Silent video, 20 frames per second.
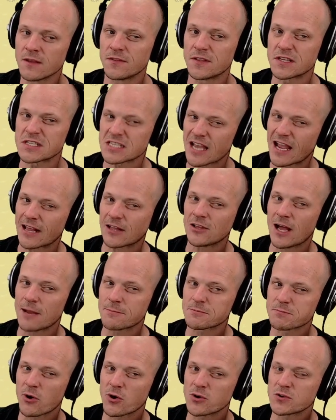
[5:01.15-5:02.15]

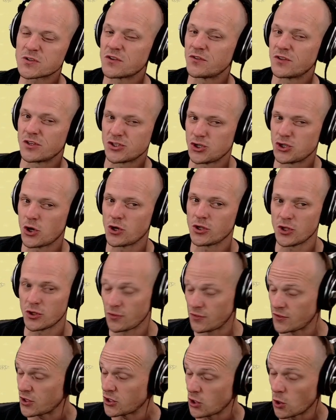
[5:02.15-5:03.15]
Cyclops parts and the
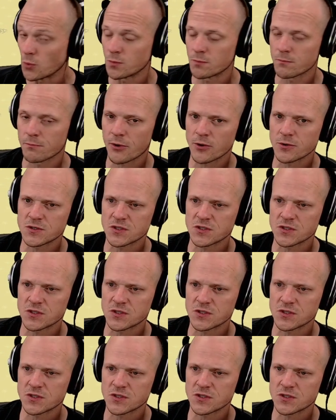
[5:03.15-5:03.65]
Jotun parts,